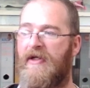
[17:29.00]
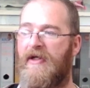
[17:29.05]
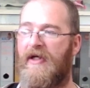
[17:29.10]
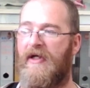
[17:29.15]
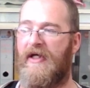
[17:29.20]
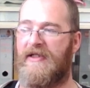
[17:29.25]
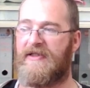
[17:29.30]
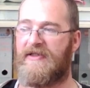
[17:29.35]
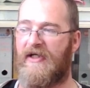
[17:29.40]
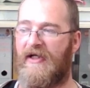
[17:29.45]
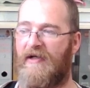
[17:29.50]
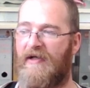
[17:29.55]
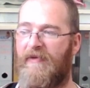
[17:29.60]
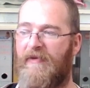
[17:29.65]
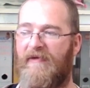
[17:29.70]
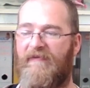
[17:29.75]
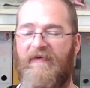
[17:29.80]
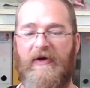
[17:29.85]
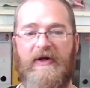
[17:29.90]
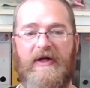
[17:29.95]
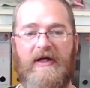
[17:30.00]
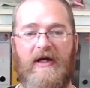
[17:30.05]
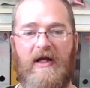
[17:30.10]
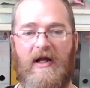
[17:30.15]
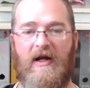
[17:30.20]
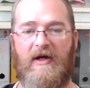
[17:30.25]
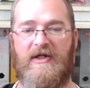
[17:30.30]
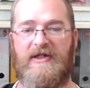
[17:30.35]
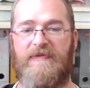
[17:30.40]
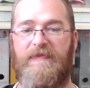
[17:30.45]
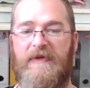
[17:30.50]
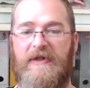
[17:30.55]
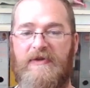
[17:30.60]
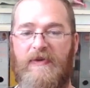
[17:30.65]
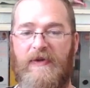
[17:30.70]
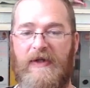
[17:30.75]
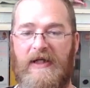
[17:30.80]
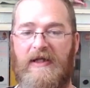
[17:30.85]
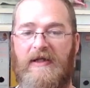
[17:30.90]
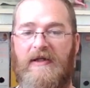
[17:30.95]
it's going to be very close
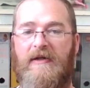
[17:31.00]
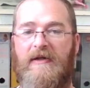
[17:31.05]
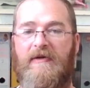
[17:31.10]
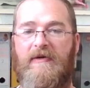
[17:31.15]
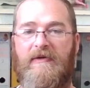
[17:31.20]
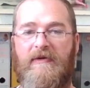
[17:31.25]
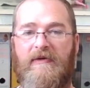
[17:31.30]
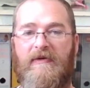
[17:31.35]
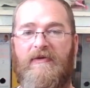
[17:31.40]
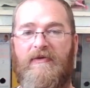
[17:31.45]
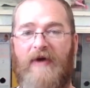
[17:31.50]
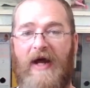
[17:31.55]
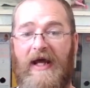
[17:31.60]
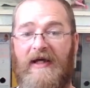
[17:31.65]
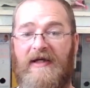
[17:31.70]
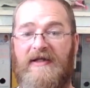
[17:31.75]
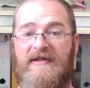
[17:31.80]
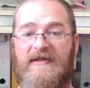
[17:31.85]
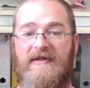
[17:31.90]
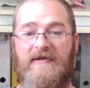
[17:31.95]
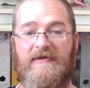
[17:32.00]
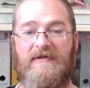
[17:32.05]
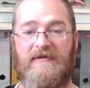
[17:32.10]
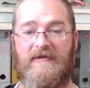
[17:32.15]
between ranks,